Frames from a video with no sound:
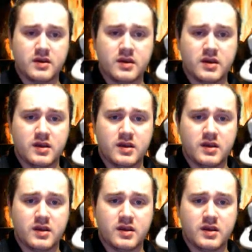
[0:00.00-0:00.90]

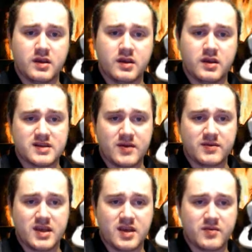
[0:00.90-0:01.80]
is the same
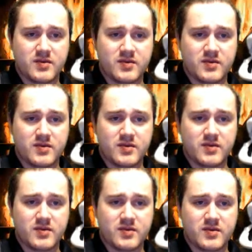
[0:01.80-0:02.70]
thing, but they're using
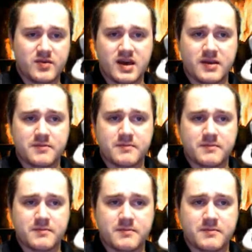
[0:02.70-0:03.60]
the other side,
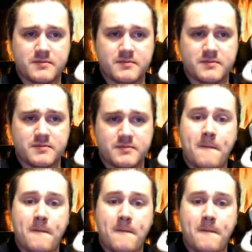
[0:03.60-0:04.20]
right?